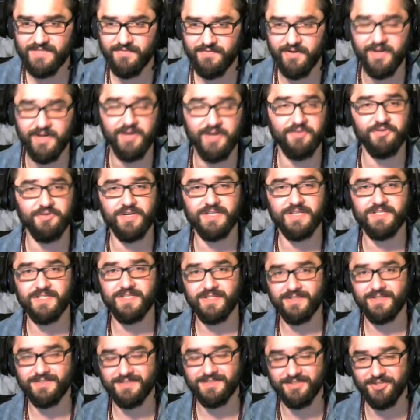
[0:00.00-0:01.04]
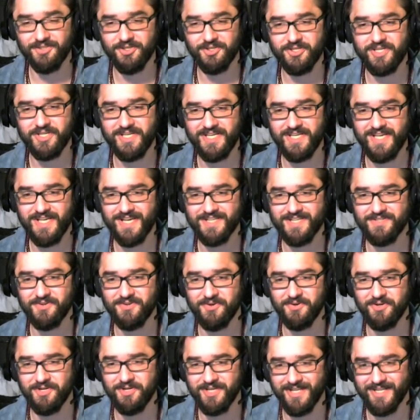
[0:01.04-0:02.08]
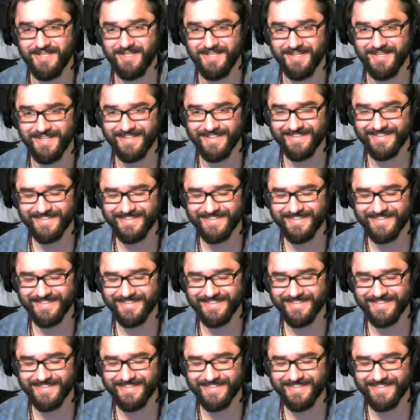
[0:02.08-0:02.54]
very interesting. Look, he has going on there.